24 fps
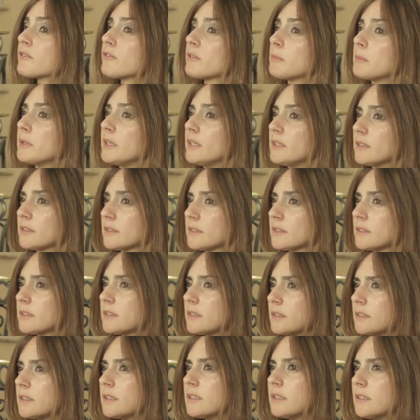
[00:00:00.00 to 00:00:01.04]
for me
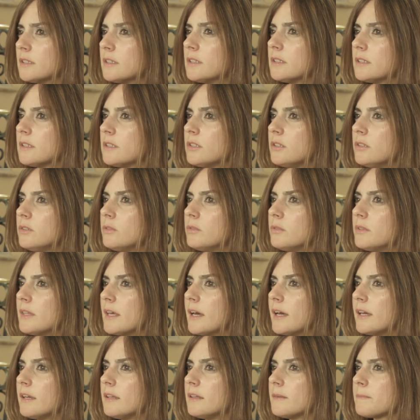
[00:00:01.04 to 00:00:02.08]
to do
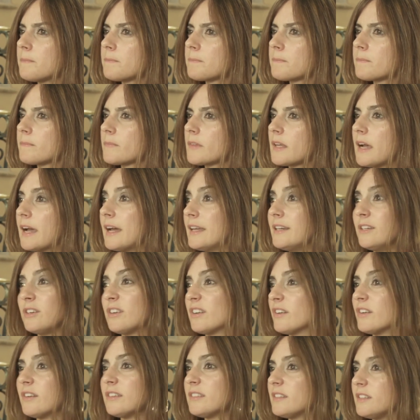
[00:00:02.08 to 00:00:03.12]
that. I had no
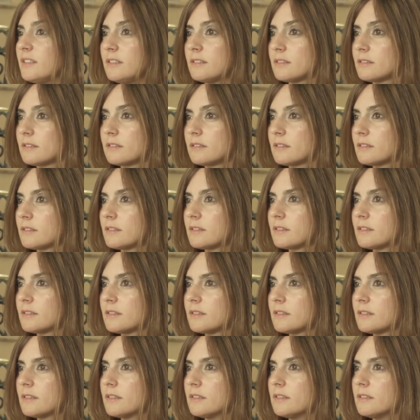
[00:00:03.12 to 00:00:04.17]
guarantees,
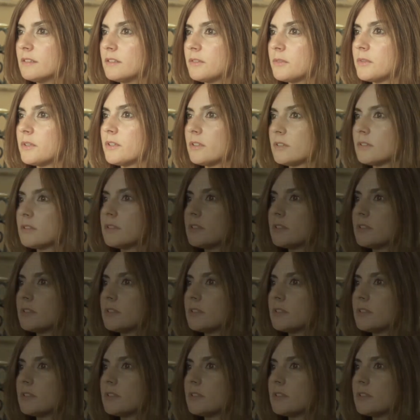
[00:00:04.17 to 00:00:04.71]
zero.